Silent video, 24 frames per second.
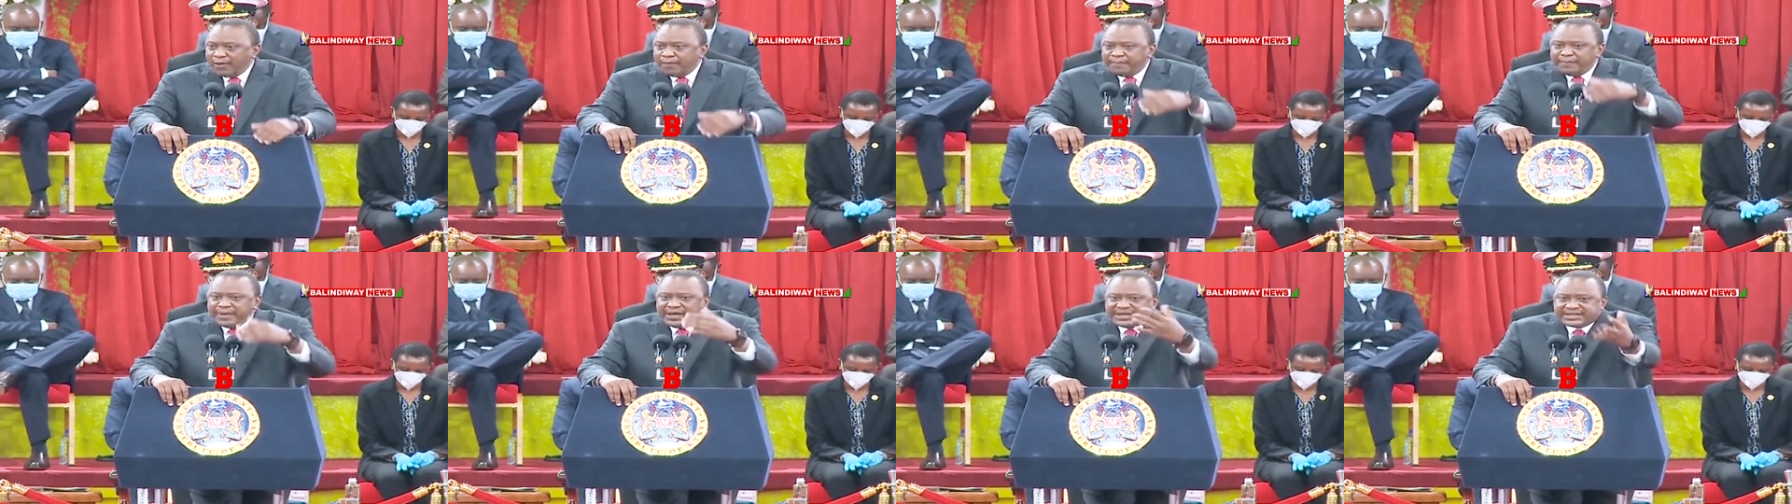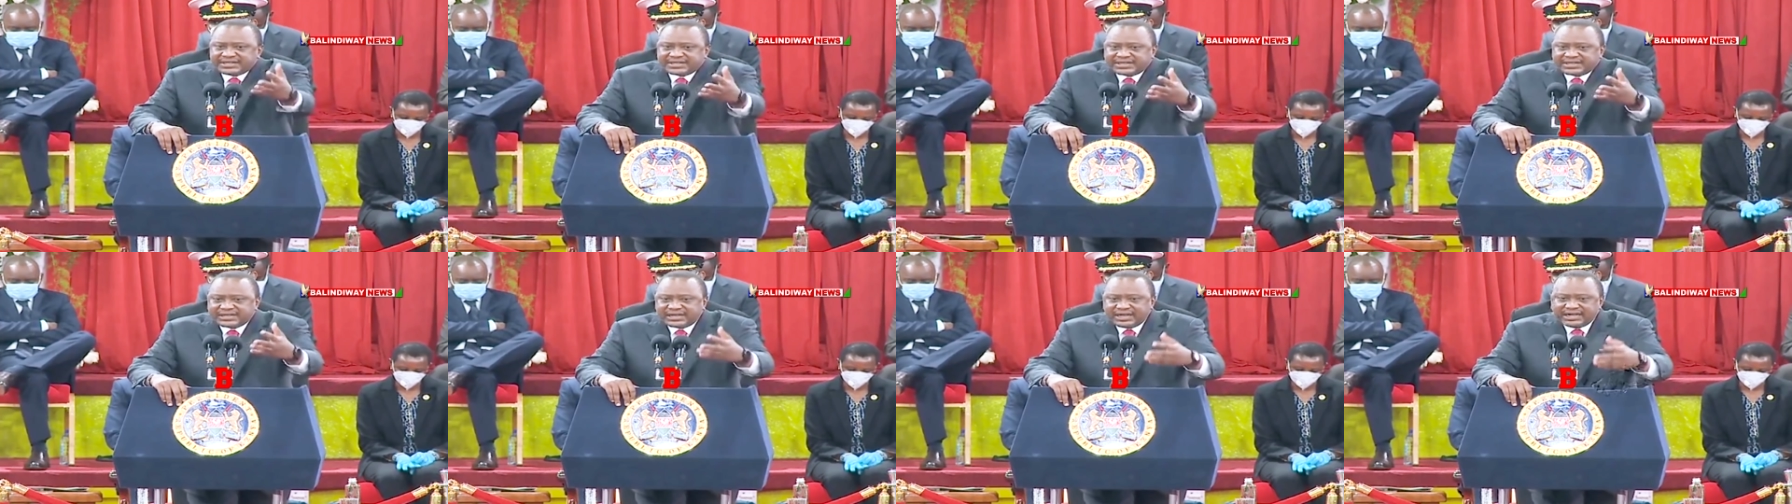
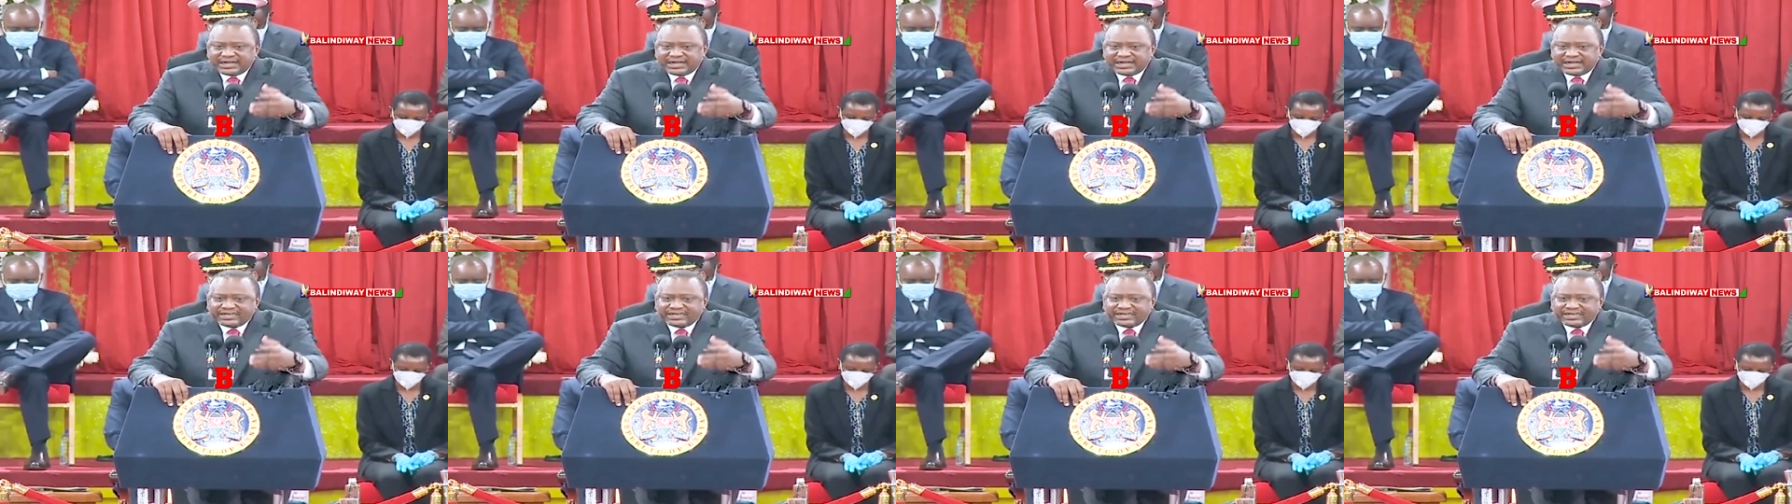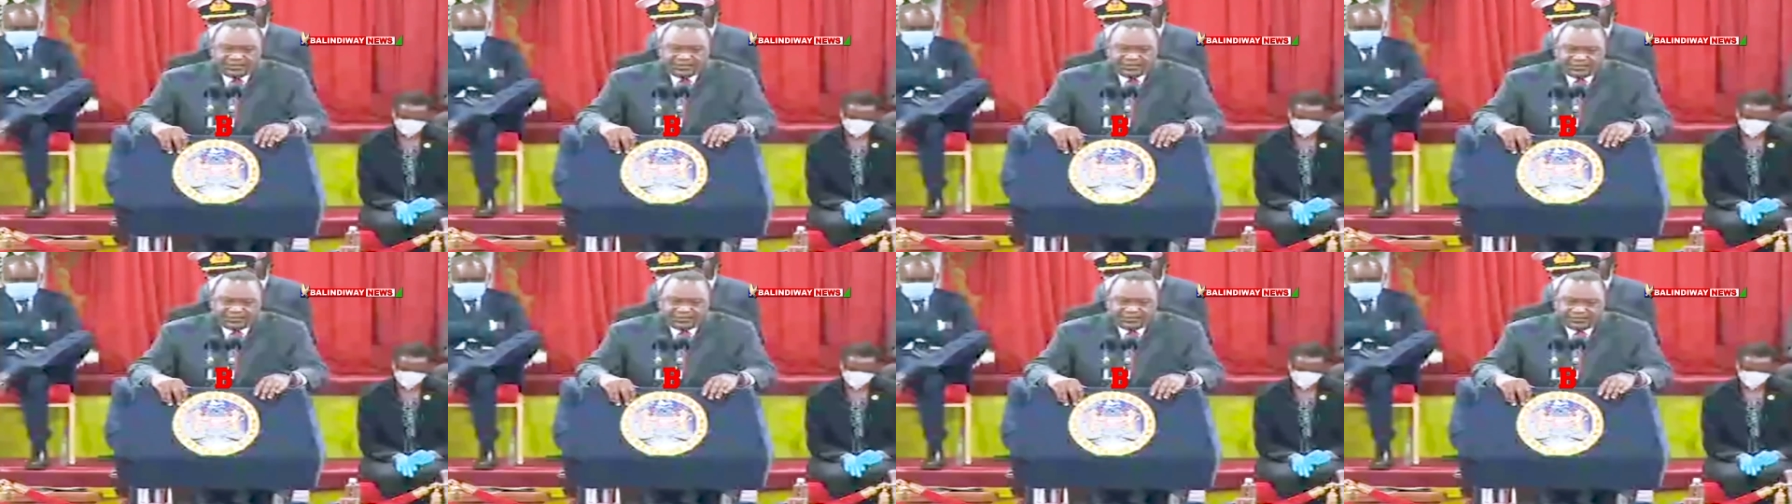best can we
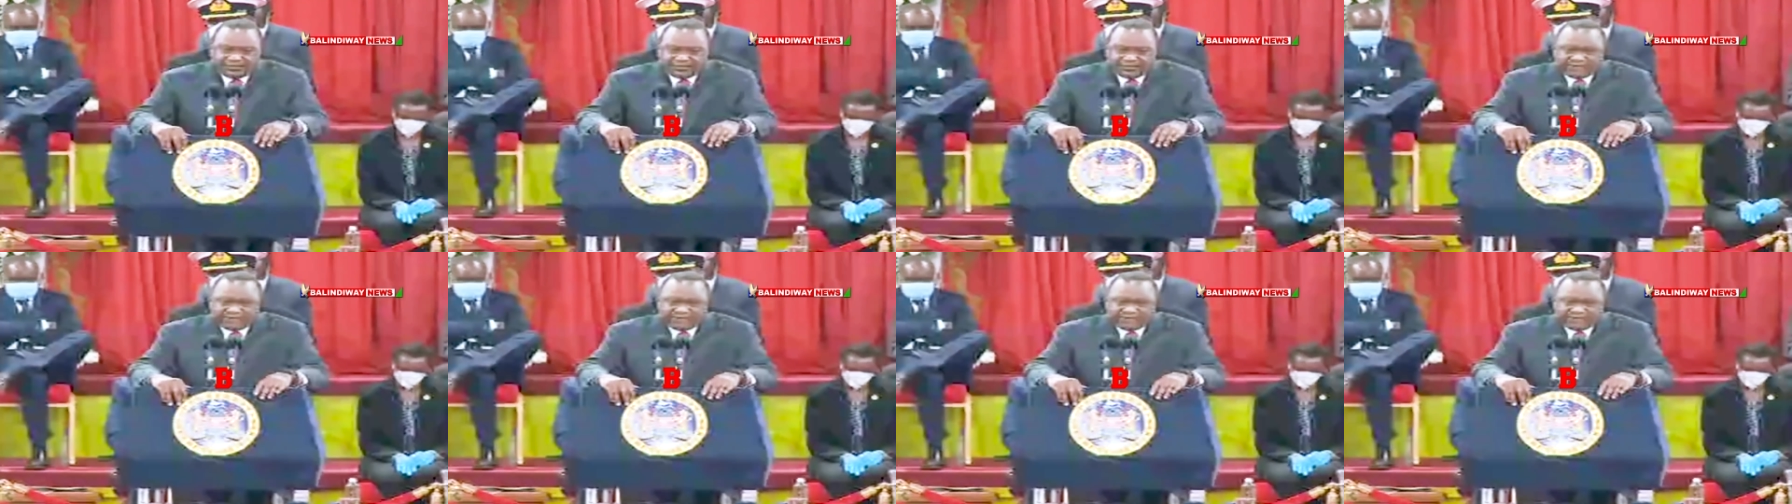achieve